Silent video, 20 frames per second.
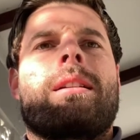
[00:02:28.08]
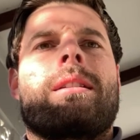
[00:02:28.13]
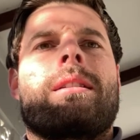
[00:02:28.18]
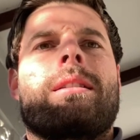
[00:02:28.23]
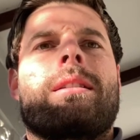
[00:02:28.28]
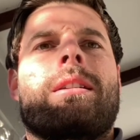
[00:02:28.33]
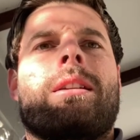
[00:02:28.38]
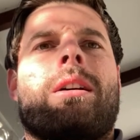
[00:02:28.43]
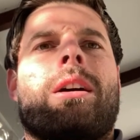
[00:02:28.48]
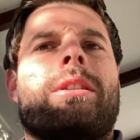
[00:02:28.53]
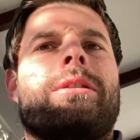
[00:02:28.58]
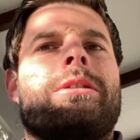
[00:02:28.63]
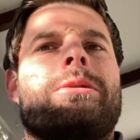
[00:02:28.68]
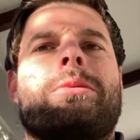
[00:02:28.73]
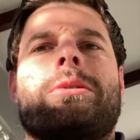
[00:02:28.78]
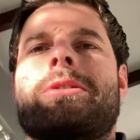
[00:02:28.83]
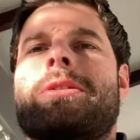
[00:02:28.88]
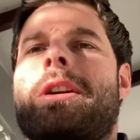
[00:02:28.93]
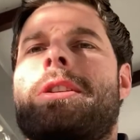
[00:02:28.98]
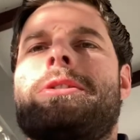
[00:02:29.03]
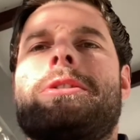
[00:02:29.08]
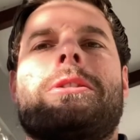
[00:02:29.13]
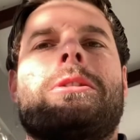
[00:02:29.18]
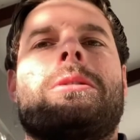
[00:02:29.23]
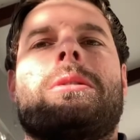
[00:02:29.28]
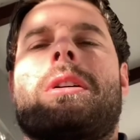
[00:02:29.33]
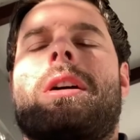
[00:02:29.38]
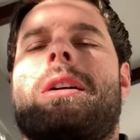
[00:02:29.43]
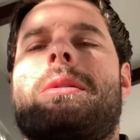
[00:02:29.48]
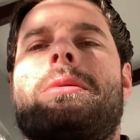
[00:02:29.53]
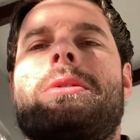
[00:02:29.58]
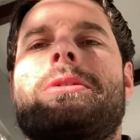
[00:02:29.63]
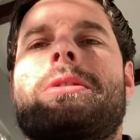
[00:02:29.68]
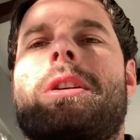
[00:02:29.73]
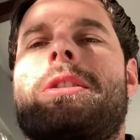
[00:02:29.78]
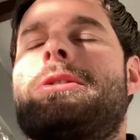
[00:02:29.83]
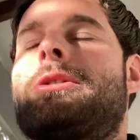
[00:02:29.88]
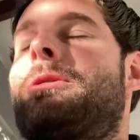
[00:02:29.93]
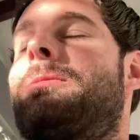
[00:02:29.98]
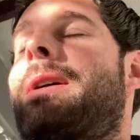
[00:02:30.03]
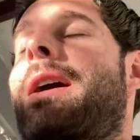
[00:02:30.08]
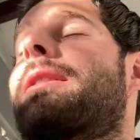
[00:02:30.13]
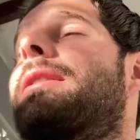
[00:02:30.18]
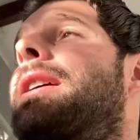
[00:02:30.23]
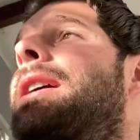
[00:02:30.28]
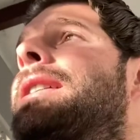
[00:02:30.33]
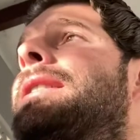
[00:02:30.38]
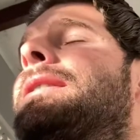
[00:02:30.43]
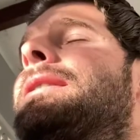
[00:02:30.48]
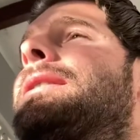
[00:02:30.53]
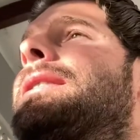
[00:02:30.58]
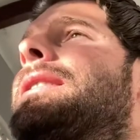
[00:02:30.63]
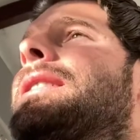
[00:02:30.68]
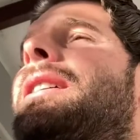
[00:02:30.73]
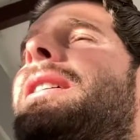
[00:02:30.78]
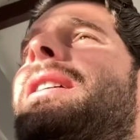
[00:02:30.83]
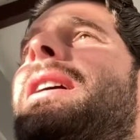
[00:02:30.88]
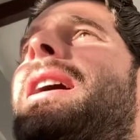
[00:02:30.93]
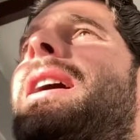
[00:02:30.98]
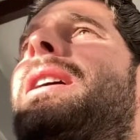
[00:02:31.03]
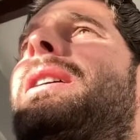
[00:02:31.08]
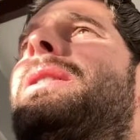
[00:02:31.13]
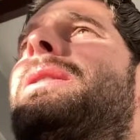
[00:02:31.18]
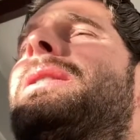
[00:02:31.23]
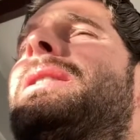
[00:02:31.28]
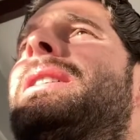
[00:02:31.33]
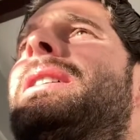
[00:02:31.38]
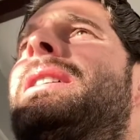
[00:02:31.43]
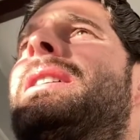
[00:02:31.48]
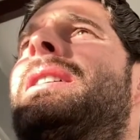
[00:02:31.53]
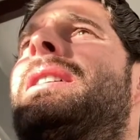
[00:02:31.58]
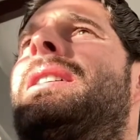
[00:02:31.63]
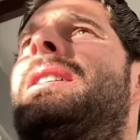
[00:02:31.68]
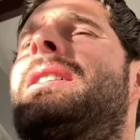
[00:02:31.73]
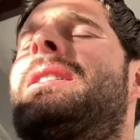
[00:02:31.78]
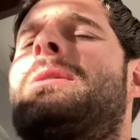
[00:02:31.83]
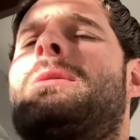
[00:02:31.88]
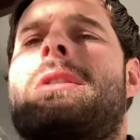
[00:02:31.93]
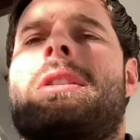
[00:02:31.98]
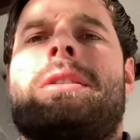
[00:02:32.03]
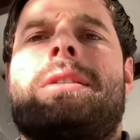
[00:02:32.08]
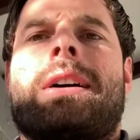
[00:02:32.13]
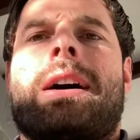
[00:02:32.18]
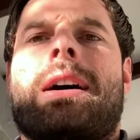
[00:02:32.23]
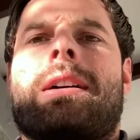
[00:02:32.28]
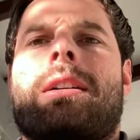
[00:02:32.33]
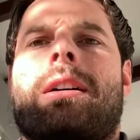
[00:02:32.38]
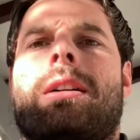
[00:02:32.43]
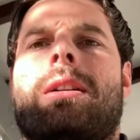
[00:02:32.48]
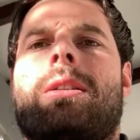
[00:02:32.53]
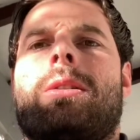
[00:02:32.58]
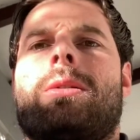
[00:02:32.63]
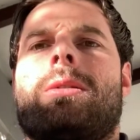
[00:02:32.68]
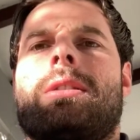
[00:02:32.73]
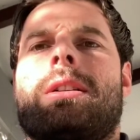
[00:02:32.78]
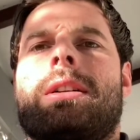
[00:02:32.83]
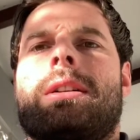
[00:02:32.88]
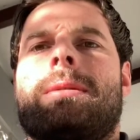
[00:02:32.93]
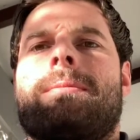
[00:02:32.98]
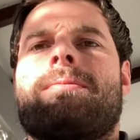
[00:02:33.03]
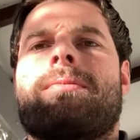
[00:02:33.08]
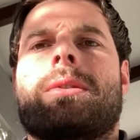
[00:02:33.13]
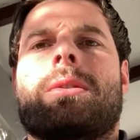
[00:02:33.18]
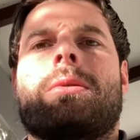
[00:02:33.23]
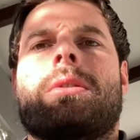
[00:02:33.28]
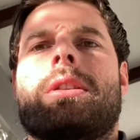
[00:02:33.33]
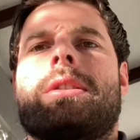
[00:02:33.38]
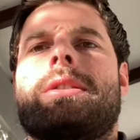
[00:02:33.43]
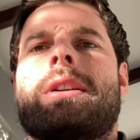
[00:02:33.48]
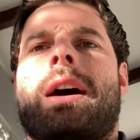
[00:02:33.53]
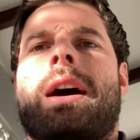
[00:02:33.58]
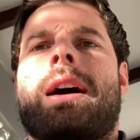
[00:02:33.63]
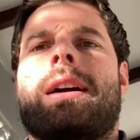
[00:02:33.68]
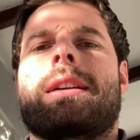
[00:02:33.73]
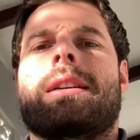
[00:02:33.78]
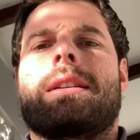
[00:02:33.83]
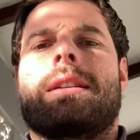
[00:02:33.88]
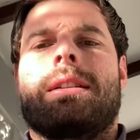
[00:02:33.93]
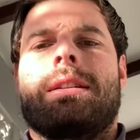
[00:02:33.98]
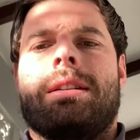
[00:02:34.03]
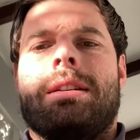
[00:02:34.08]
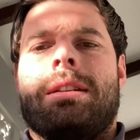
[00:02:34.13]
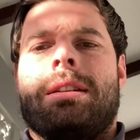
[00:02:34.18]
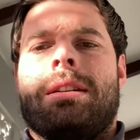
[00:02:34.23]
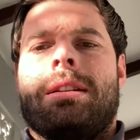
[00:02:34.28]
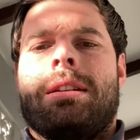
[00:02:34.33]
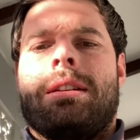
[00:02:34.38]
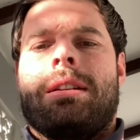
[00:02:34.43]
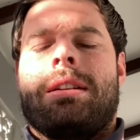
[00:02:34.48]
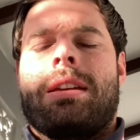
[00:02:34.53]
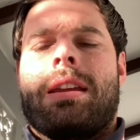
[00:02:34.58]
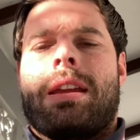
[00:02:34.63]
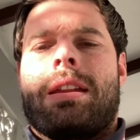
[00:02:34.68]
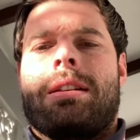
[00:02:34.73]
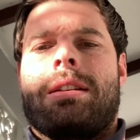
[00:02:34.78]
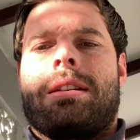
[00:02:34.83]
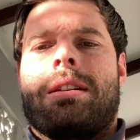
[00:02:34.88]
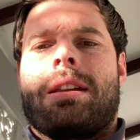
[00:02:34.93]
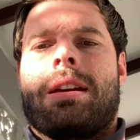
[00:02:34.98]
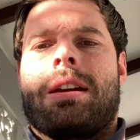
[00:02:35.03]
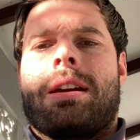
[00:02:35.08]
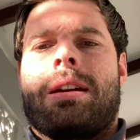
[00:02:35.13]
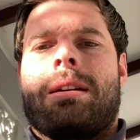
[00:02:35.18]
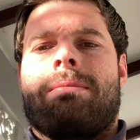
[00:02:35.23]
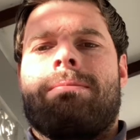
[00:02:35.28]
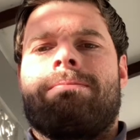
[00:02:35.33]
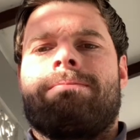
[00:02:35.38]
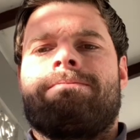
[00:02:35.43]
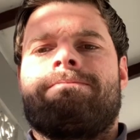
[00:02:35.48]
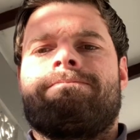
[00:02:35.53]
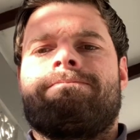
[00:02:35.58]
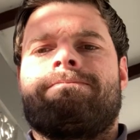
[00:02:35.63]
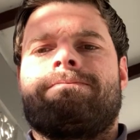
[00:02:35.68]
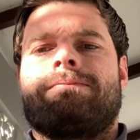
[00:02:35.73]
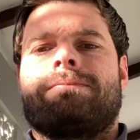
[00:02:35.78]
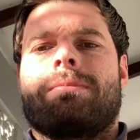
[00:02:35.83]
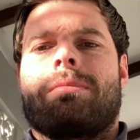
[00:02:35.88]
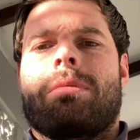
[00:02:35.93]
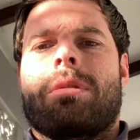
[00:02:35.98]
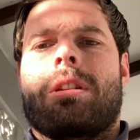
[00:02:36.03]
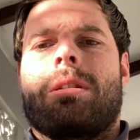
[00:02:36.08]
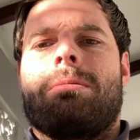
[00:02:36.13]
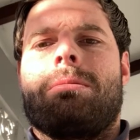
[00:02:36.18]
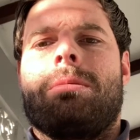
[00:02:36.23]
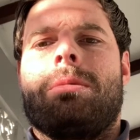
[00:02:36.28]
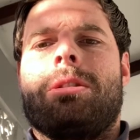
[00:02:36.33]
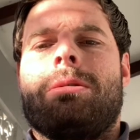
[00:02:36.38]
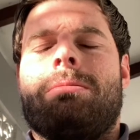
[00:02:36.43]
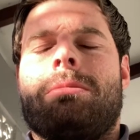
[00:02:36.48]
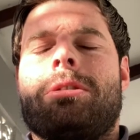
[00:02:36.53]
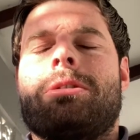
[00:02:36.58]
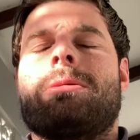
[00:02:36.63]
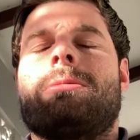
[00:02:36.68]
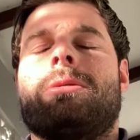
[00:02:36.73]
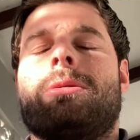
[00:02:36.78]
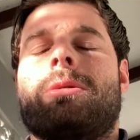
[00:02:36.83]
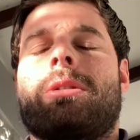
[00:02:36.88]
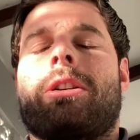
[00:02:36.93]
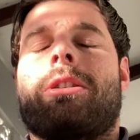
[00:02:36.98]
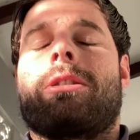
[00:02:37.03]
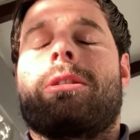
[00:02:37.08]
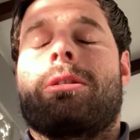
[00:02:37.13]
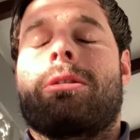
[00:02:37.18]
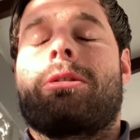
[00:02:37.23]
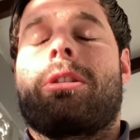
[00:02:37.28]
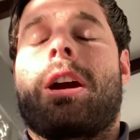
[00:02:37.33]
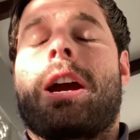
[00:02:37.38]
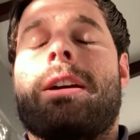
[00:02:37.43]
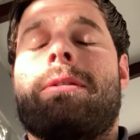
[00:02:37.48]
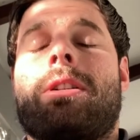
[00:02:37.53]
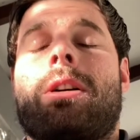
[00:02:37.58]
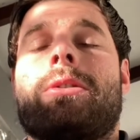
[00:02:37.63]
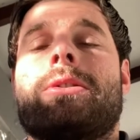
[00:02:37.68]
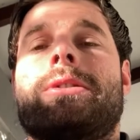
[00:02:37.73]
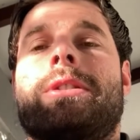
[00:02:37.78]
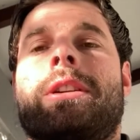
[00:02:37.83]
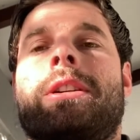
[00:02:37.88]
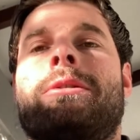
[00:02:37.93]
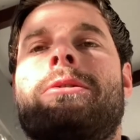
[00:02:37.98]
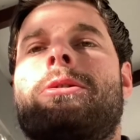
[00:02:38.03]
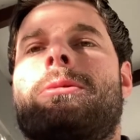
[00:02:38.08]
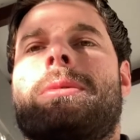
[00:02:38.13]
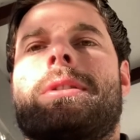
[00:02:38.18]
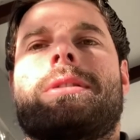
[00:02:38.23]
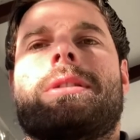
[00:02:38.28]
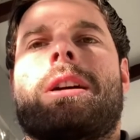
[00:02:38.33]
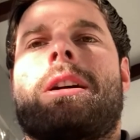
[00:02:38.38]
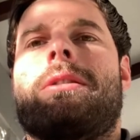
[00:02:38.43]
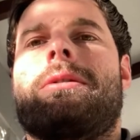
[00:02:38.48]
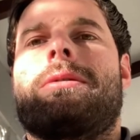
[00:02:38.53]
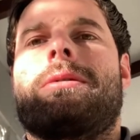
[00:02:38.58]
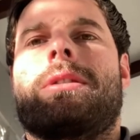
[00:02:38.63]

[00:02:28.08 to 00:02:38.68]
You know, I just wish I knew. I wish I knew back then. You know, what a dark hole, what a dark and miserable grave I was digging for myself.